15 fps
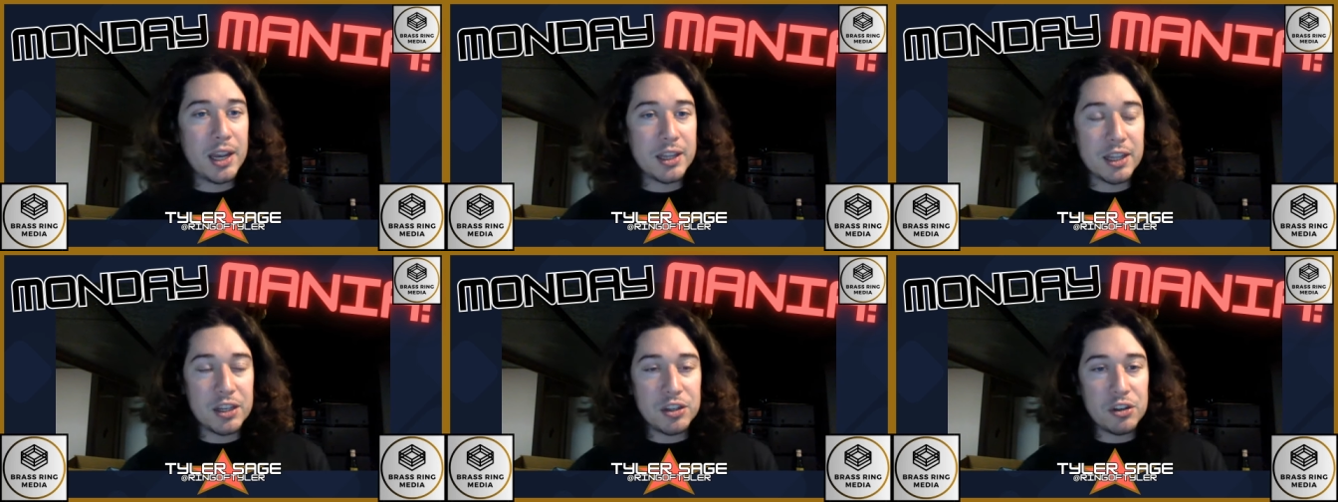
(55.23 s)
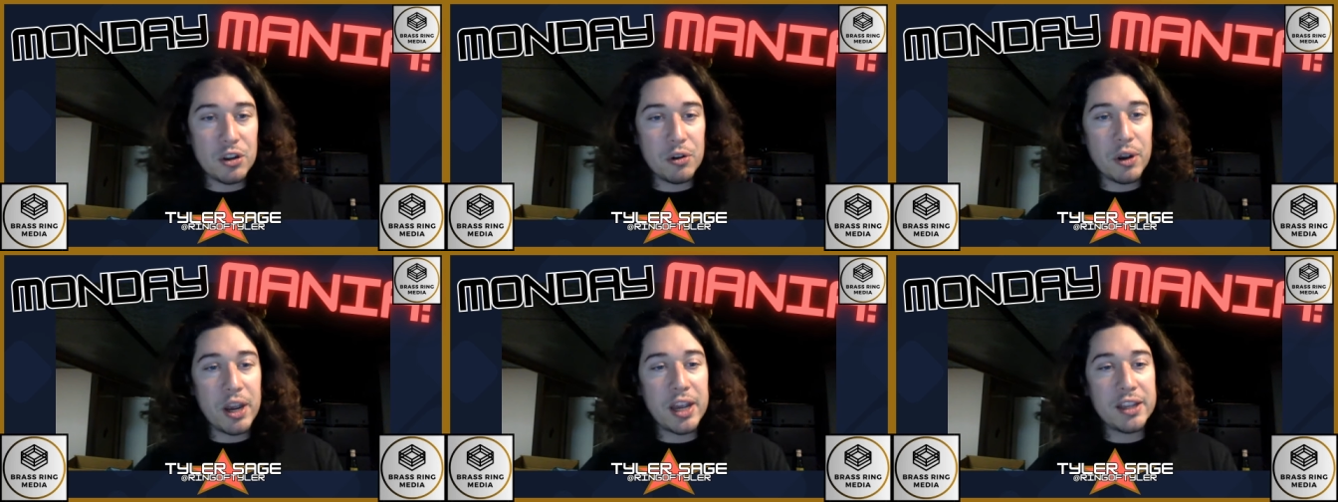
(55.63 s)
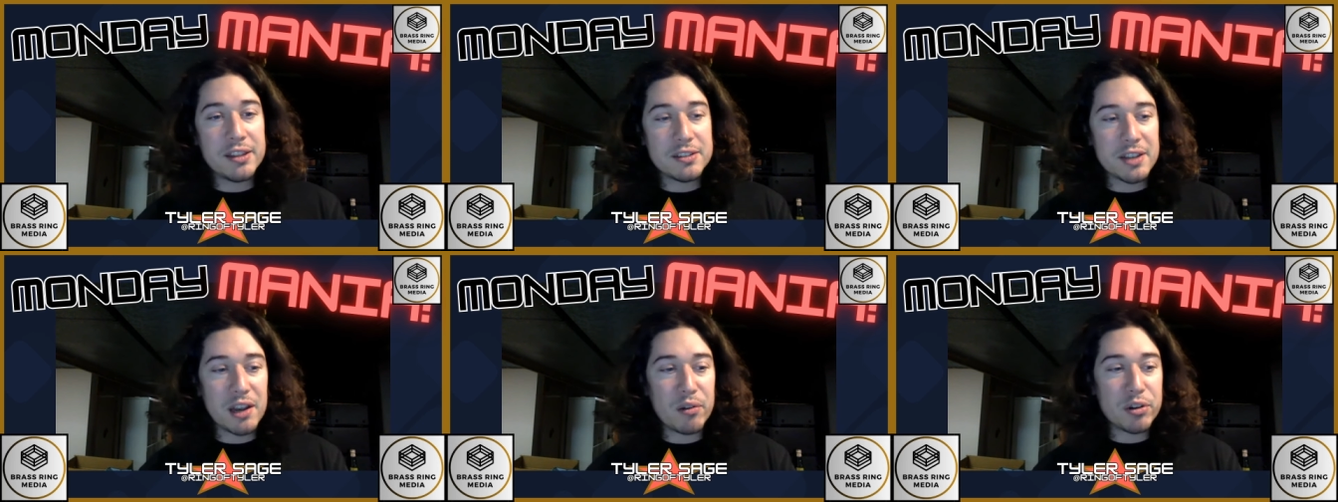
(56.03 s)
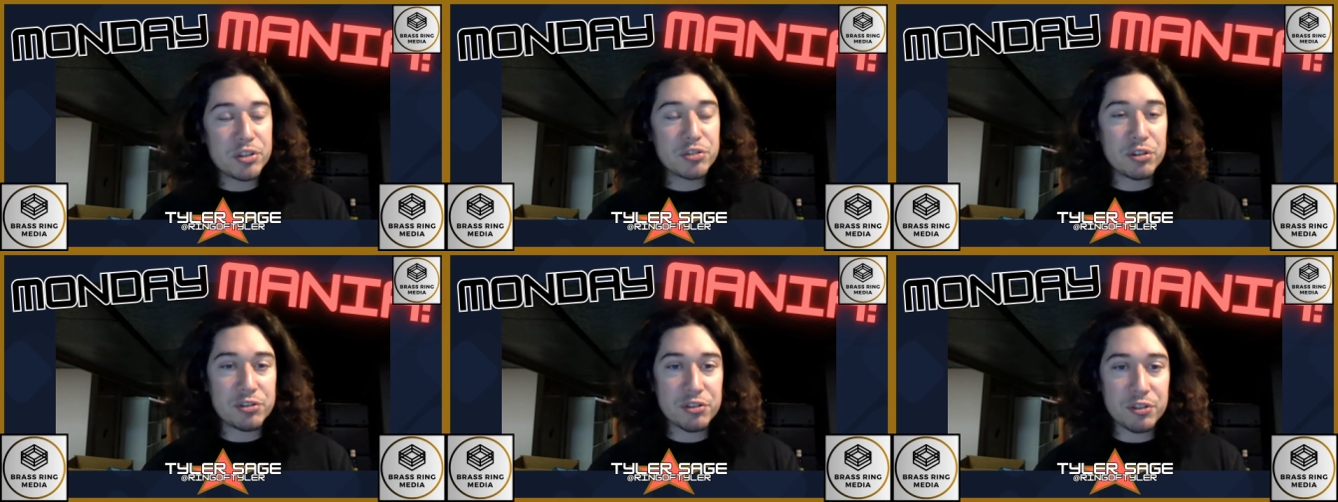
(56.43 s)
And then you know, hey, this is how I
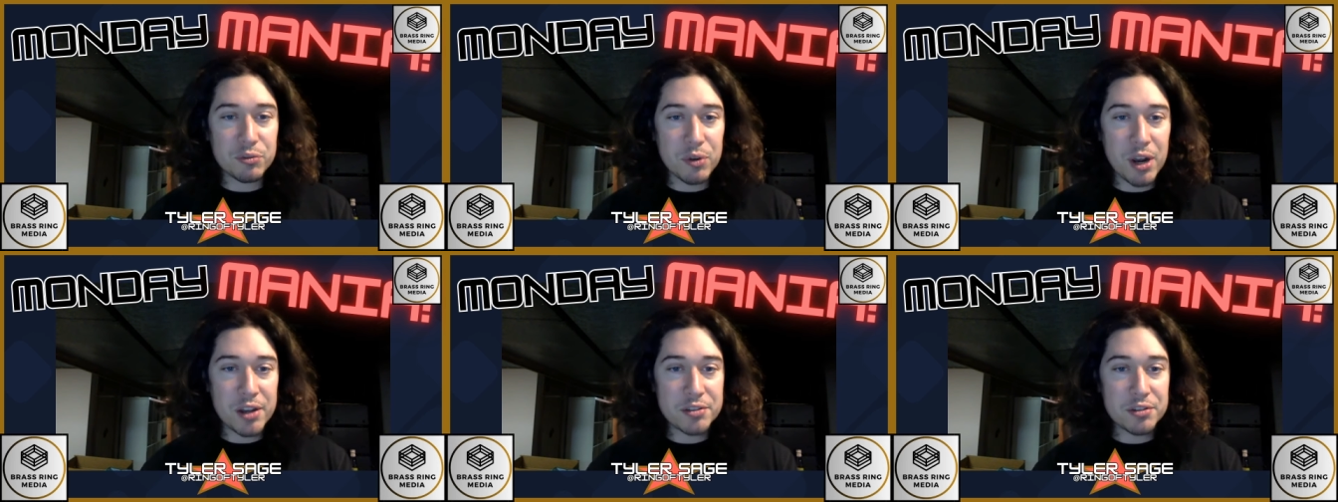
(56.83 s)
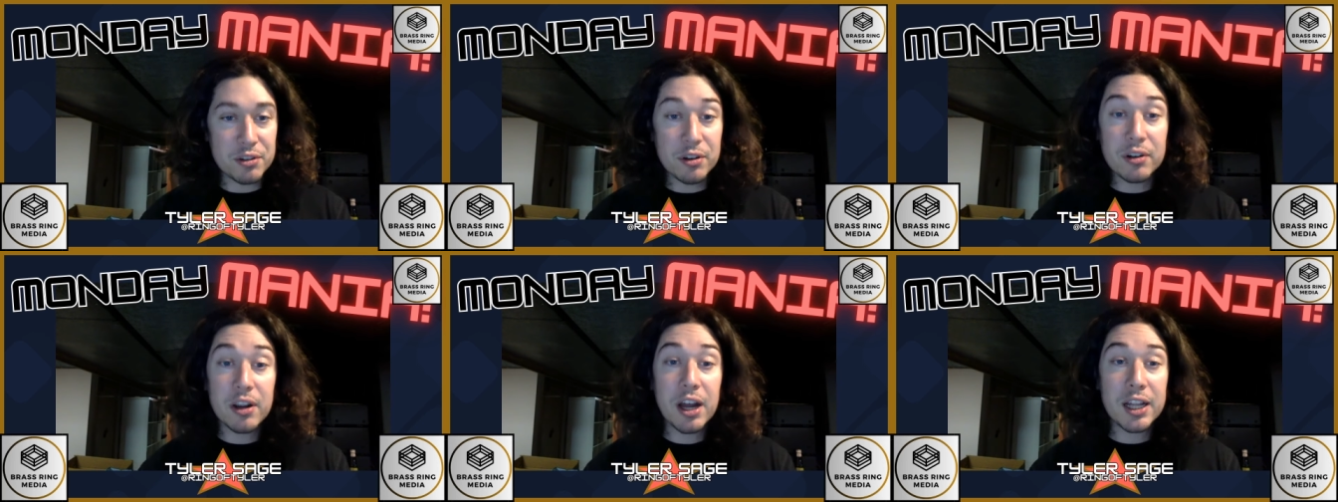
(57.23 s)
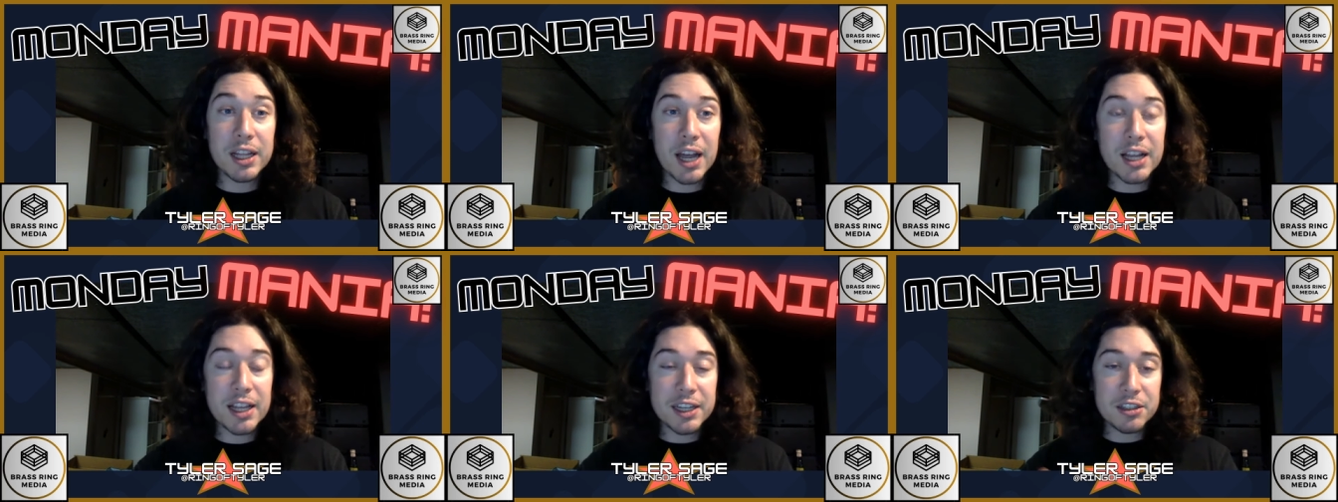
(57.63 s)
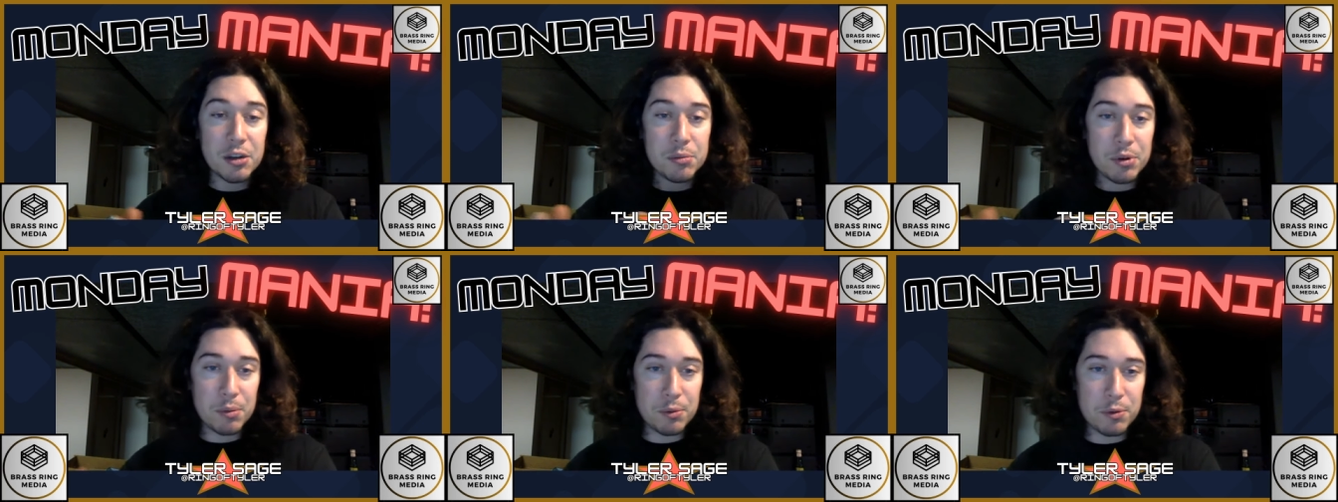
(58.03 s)
structure the roster, a lot like
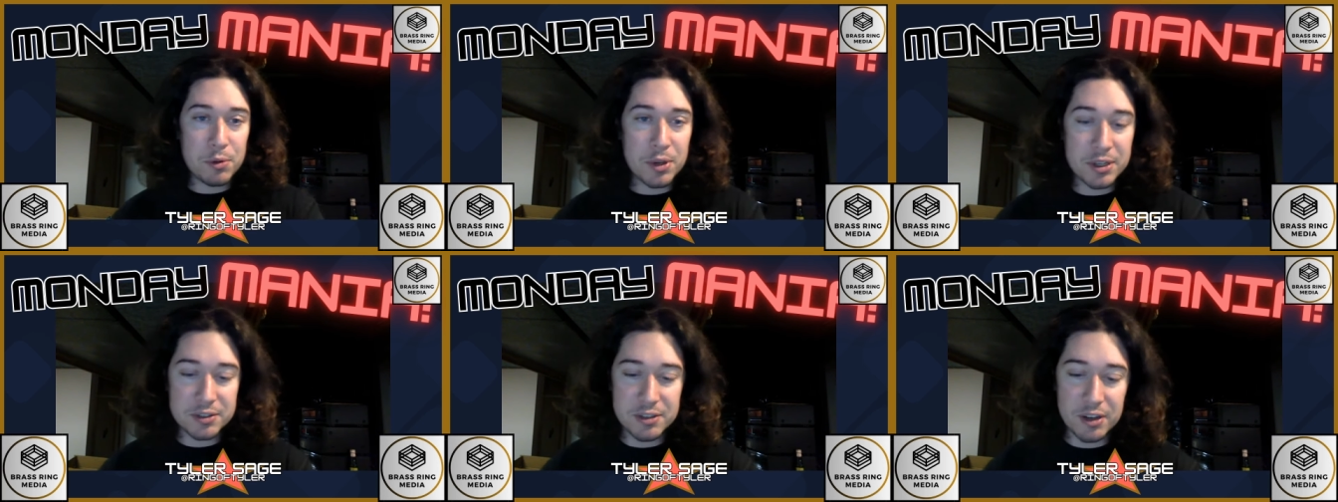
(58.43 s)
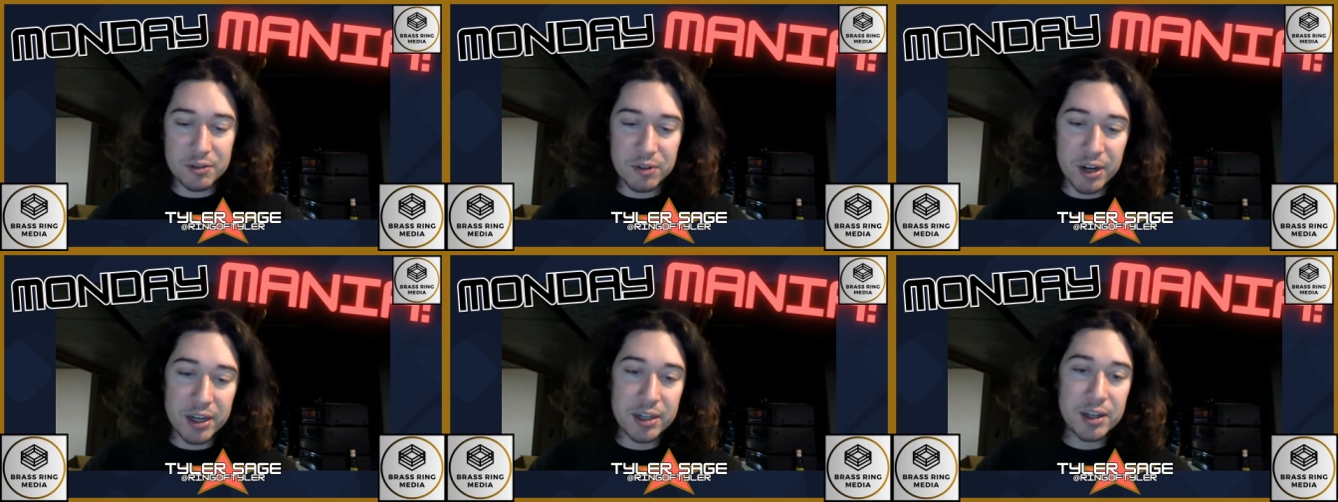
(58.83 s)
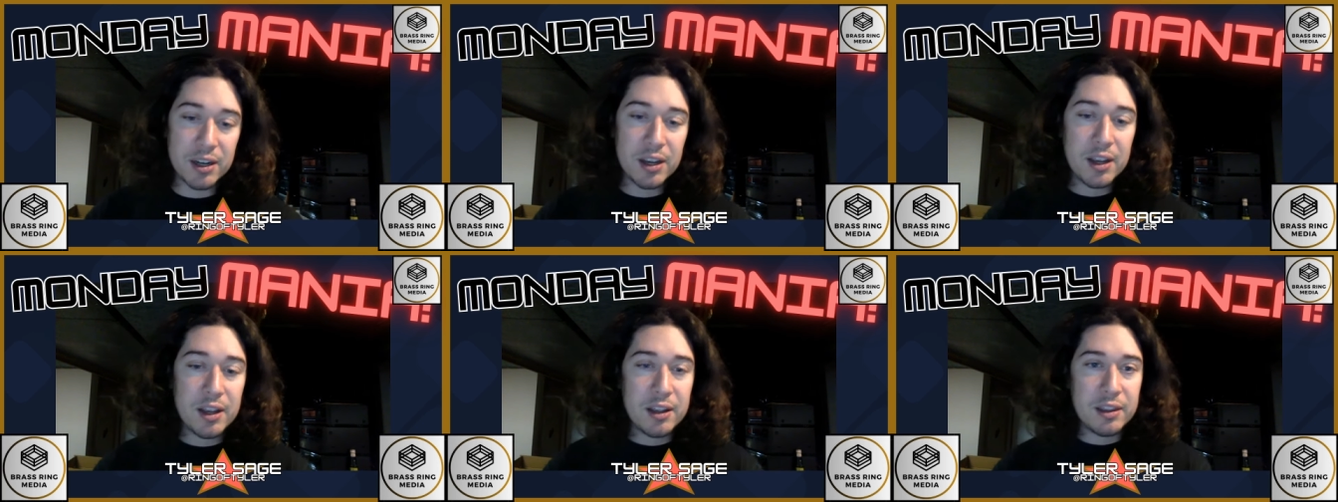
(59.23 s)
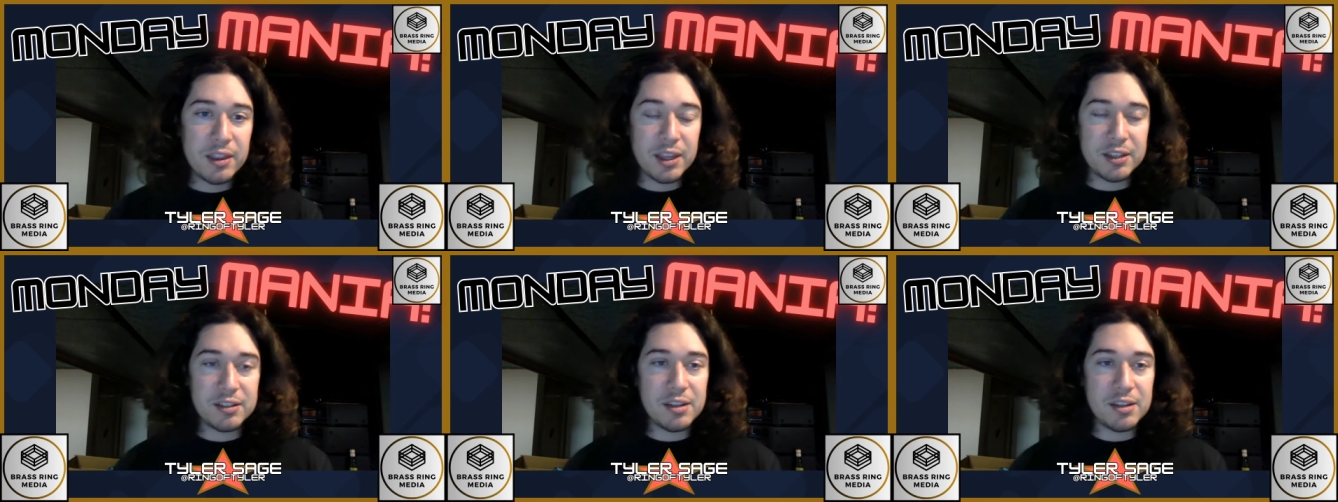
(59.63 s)
WWE has done, right? They